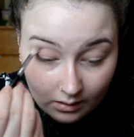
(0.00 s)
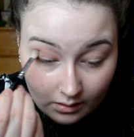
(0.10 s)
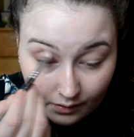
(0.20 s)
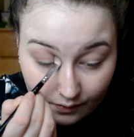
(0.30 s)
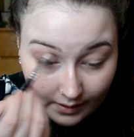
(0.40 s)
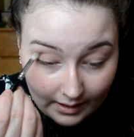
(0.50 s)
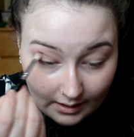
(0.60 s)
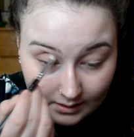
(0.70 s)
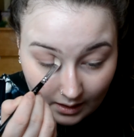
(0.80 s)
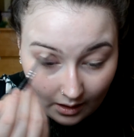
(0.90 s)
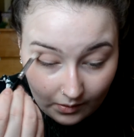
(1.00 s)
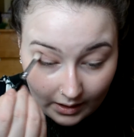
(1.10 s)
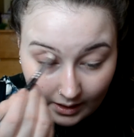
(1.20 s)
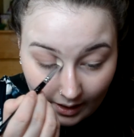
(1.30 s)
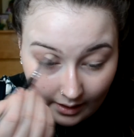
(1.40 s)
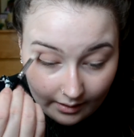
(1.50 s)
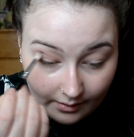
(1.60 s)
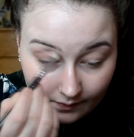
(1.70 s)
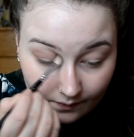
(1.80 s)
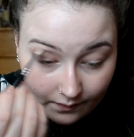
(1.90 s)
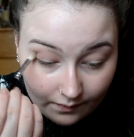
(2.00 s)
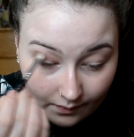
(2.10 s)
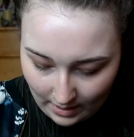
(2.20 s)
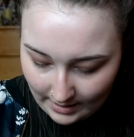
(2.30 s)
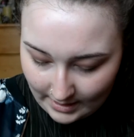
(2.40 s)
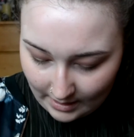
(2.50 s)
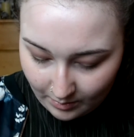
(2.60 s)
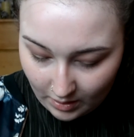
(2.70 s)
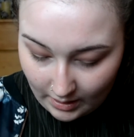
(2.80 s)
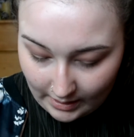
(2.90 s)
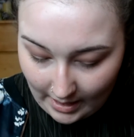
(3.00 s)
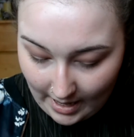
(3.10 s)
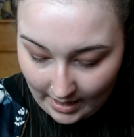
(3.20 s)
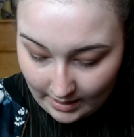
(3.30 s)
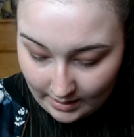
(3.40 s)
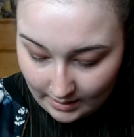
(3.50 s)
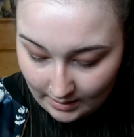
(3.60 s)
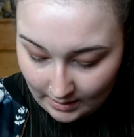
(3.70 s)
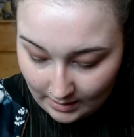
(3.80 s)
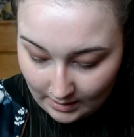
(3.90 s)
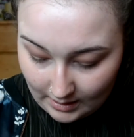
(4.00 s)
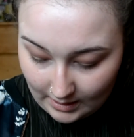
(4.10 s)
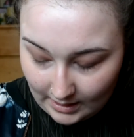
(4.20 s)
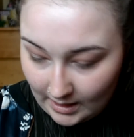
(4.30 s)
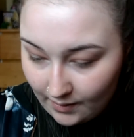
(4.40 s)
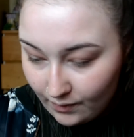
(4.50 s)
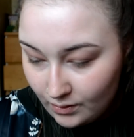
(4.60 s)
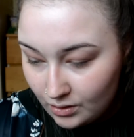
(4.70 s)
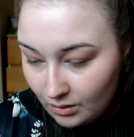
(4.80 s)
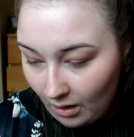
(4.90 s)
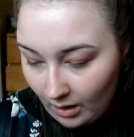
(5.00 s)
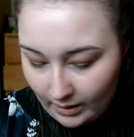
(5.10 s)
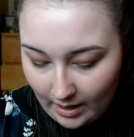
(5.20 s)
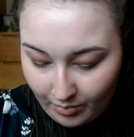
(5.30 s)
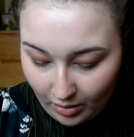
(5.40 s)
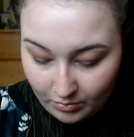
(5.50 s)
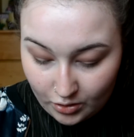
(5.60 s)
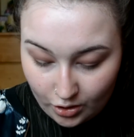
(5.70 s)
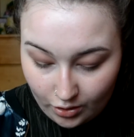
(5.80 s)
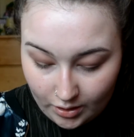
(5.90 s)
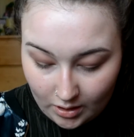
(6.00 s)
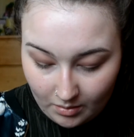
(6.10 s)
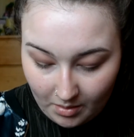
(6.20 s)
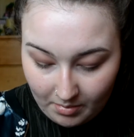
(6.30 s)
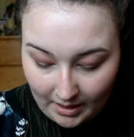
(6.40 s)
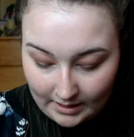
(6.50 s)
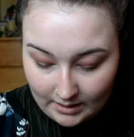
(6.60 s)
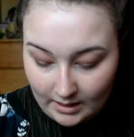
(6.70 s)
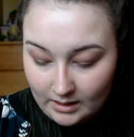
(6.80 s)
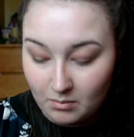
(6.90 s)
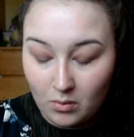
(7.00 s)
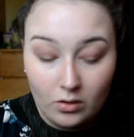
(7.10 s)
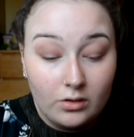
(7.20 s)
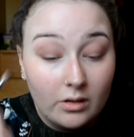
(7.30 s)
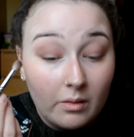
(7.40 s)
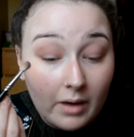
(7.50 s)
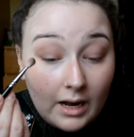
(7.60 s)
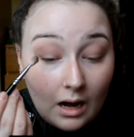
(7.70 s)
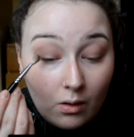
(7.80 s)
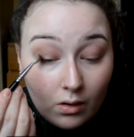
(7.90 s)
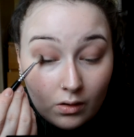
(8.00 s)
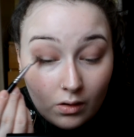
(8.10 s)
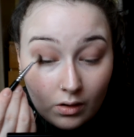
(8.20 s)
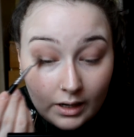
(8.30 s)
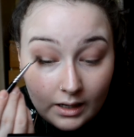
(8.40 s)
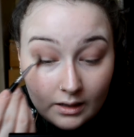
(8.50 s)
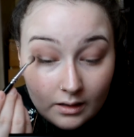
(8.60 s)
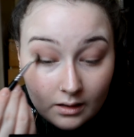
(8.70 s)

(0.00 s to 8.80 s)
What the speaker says: the further down I get, and then I'm going to get even darker, but I'm just going to be placing this more so in my outer corner.